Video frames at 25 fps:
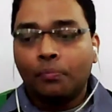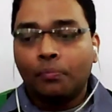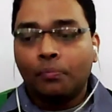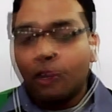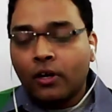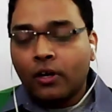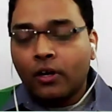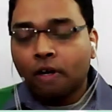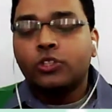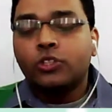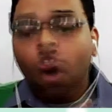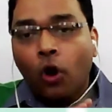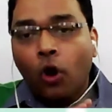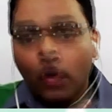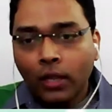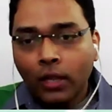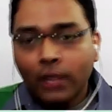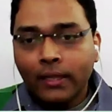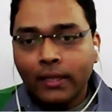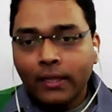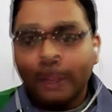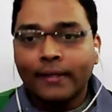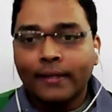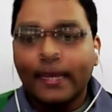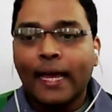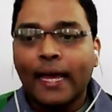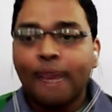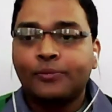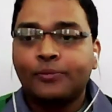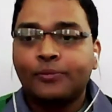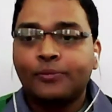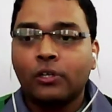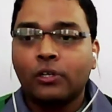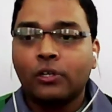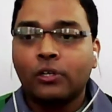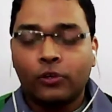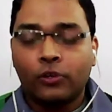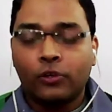because all the
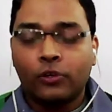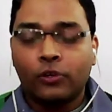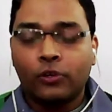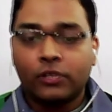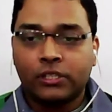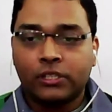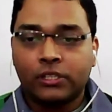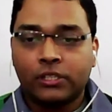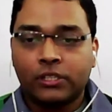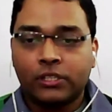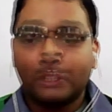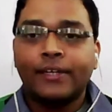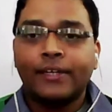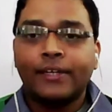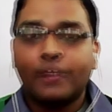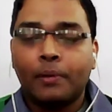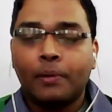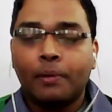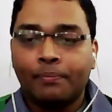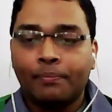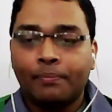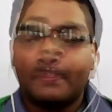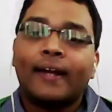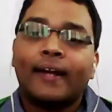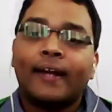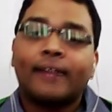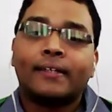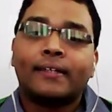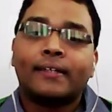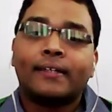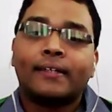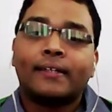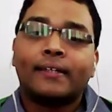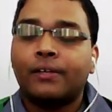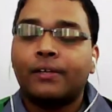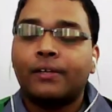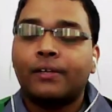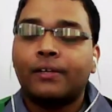types of questions that you'll be
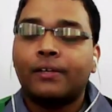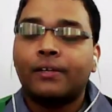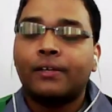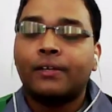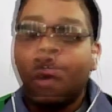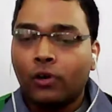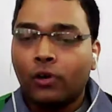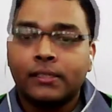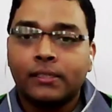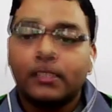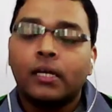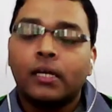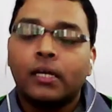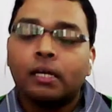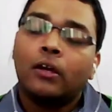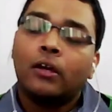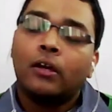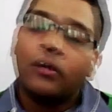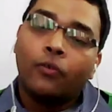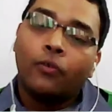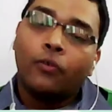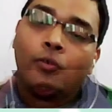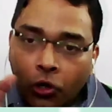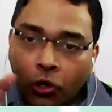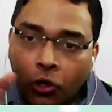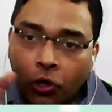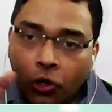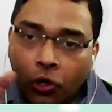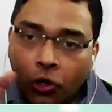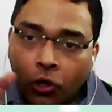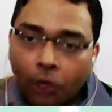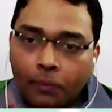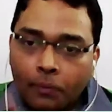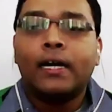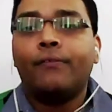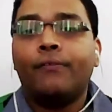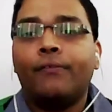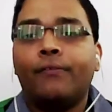practicing for mains would be
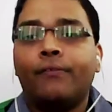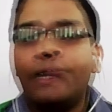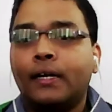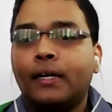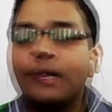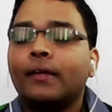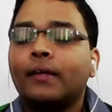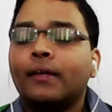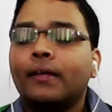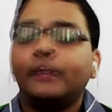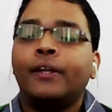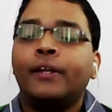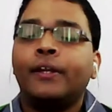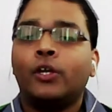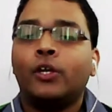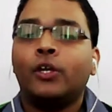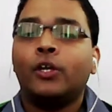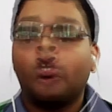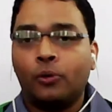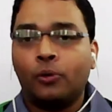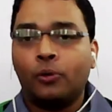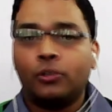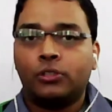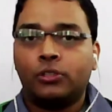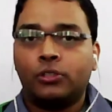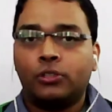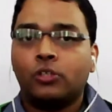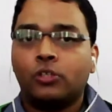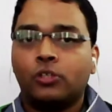covered in your boards.